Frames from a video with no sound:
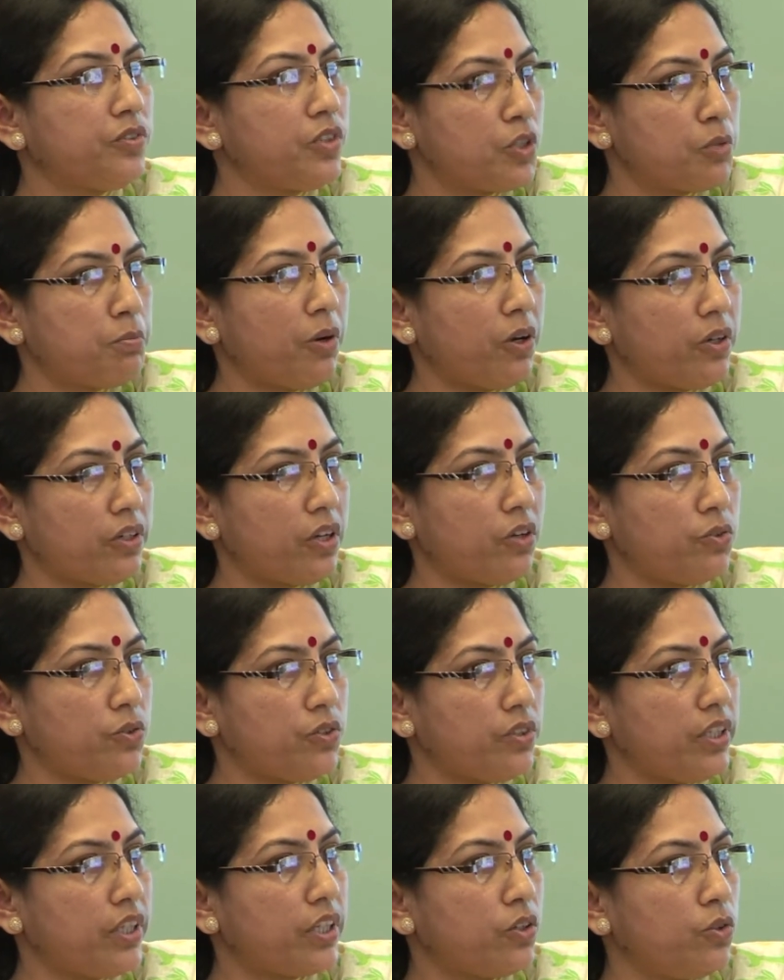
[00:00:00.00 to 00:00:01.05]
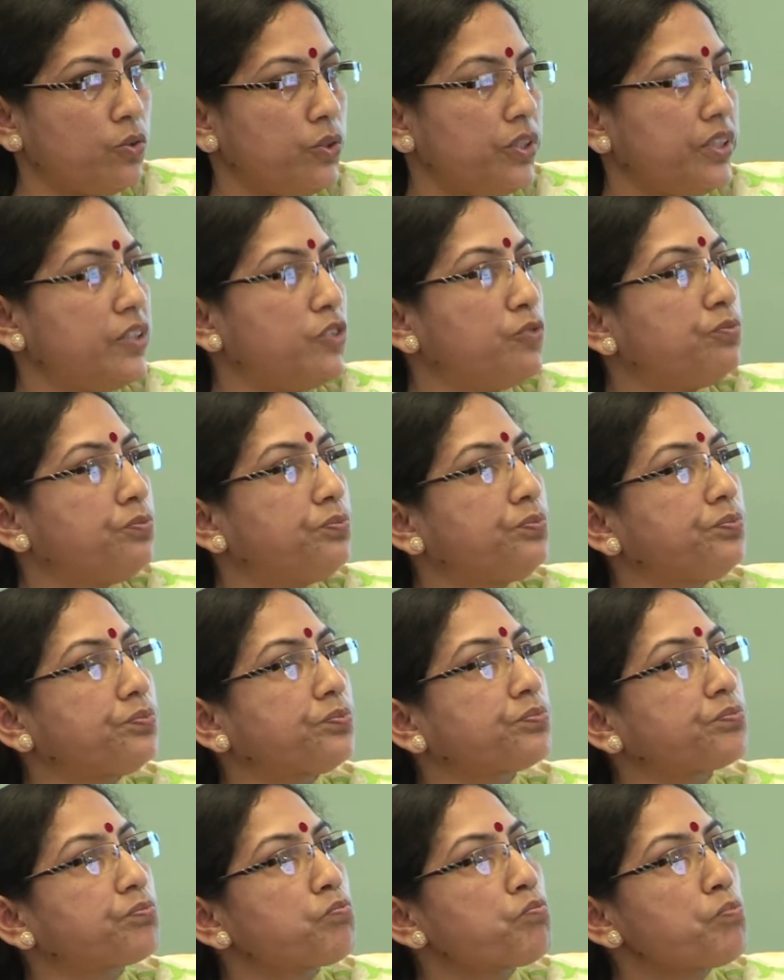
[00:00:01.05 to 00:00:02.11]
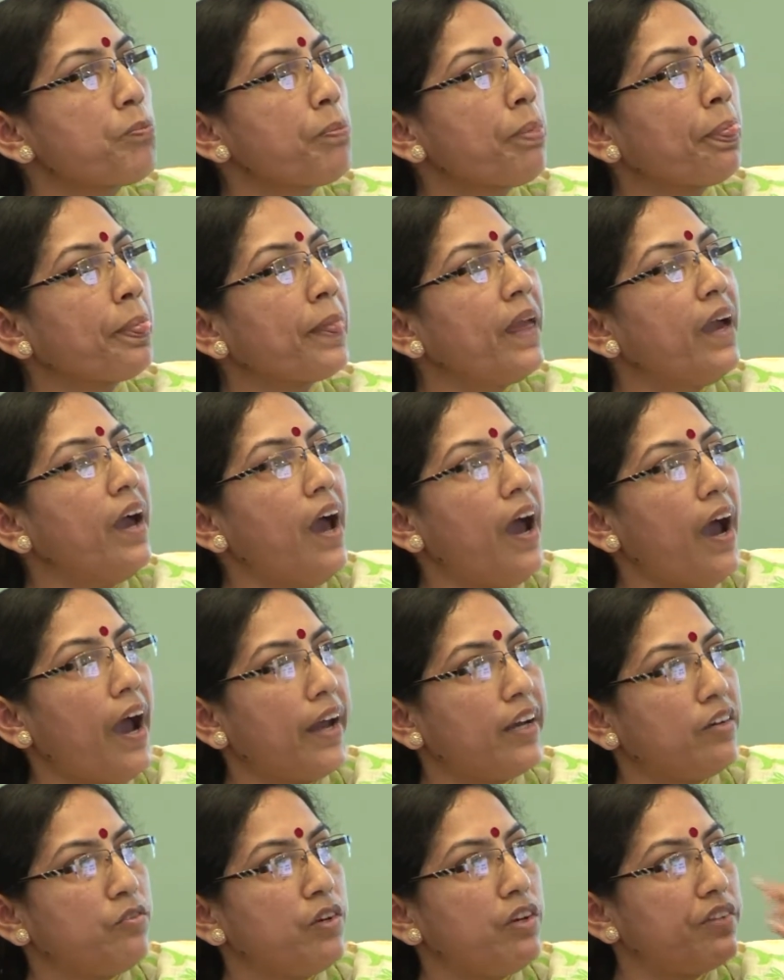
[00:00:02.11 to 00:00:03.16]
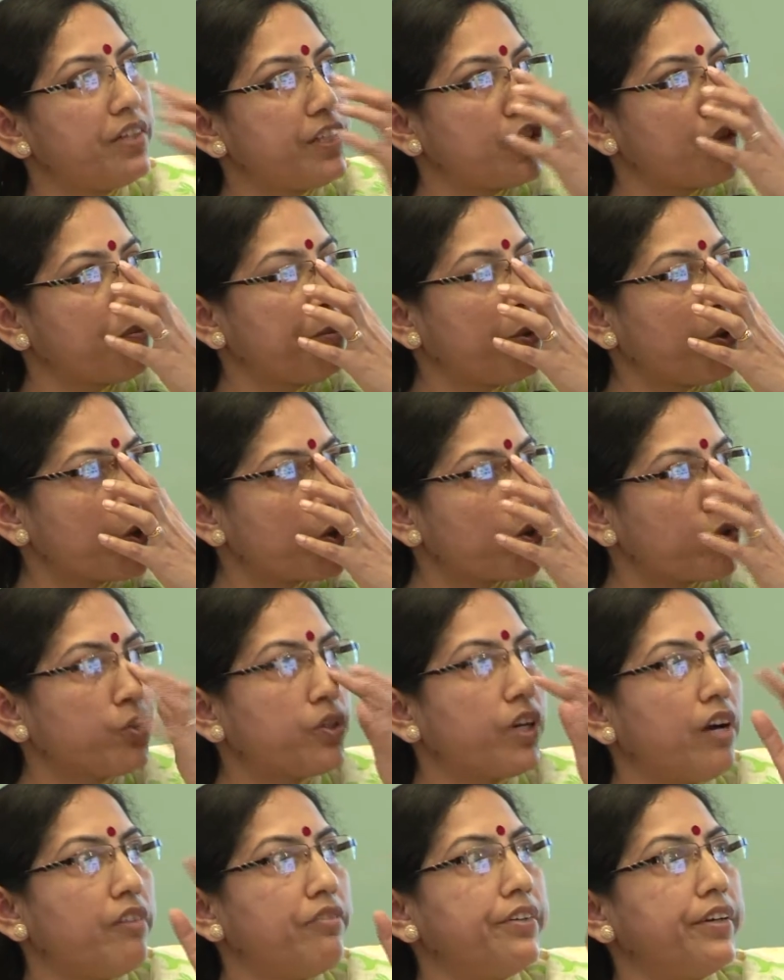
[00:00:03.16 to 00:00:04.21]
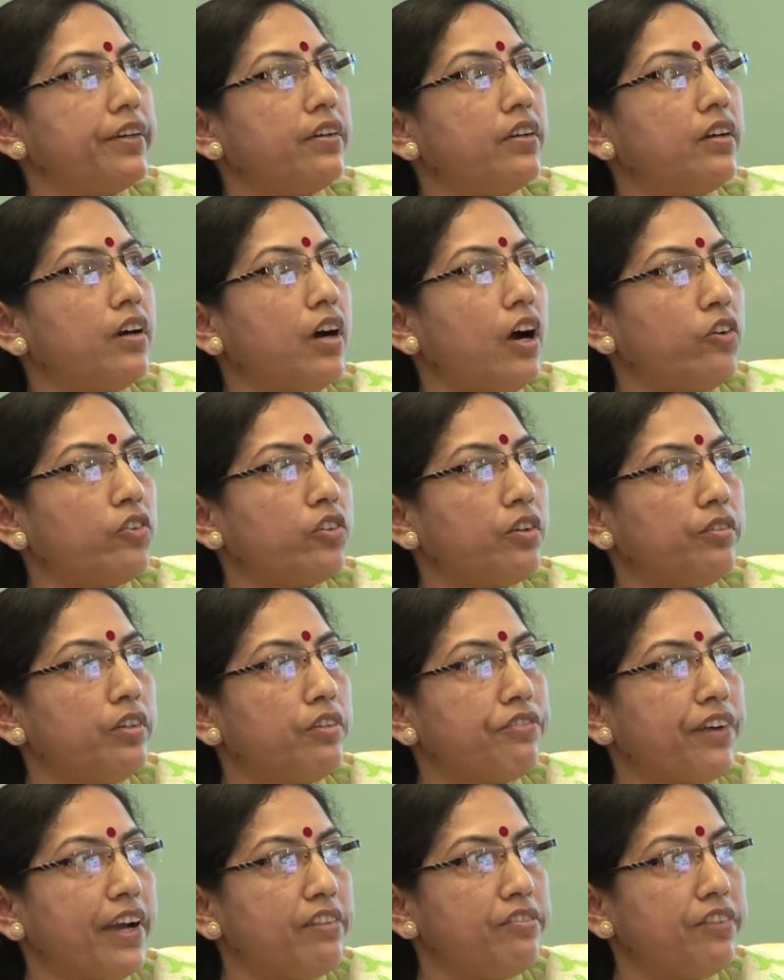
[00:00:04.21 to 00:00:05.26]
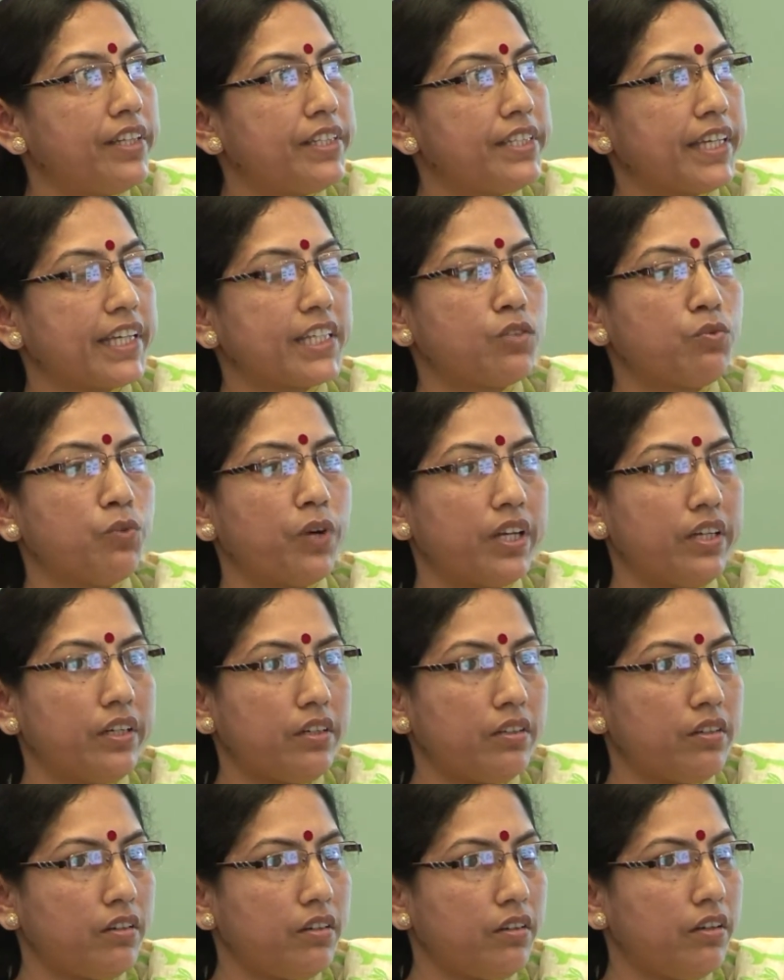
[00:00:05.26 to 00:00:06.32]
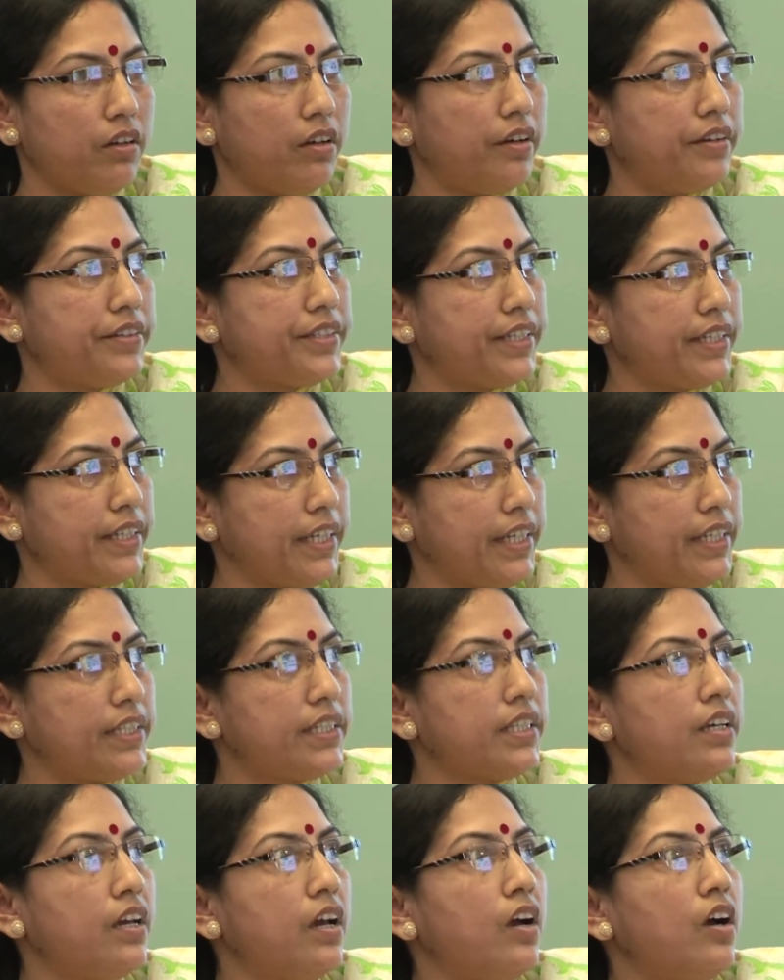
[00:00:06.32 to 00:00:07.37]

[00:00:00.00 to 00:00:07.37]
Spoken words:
small towns included. And we were supposed to cover out of the 5161 cities,